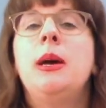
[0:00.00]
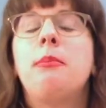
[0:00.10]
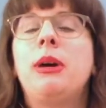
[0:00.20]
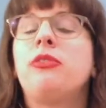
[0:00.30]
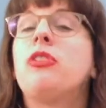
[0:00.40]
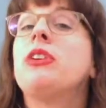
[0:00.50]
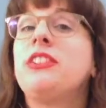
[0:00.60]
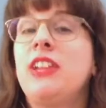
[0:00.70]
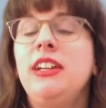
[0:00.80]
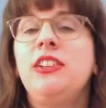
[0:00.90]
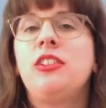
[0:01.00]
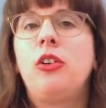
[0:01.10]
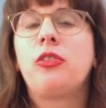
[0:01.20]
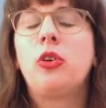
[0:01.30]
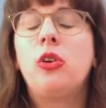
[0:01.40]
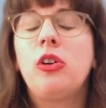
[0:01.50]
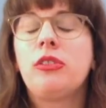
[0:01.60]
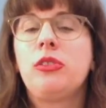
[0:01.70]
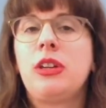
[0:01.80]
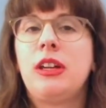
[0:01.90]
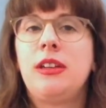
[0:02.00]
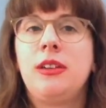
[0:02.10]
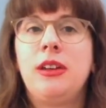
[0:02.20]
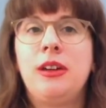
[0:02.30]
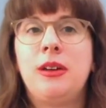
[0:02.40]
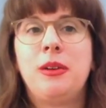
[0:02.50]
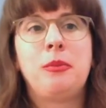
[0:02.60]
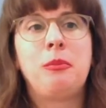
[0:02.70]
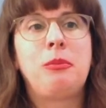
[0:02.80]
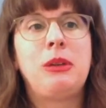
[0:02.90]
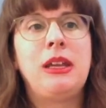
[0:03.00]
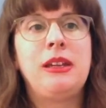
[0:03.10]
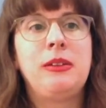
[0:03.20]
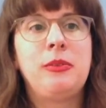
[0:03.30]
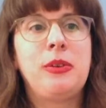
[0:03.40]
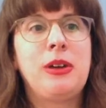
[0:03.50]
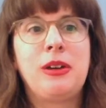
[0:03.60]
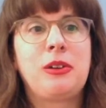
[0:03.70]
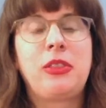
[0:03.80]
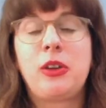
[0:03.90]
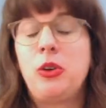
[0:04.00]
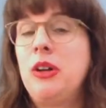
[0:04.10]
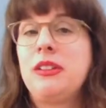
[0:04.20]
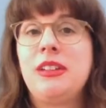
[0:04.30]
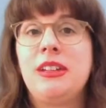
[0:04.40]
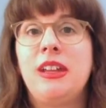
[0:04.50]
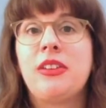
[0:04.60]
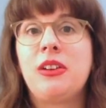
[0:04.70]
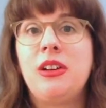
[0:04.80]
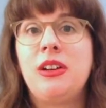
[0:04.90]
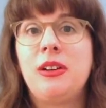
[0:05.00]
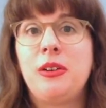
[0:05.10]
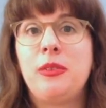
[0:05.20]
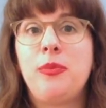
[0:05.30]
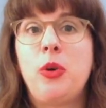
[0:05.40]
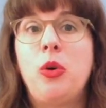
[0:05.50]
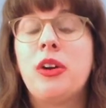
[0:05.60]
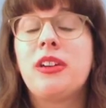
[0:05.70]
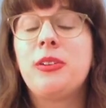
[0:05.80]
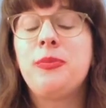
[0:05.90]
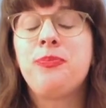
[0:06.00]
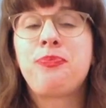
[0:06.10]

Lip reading: but for a change, of course, you can play the chords in another order,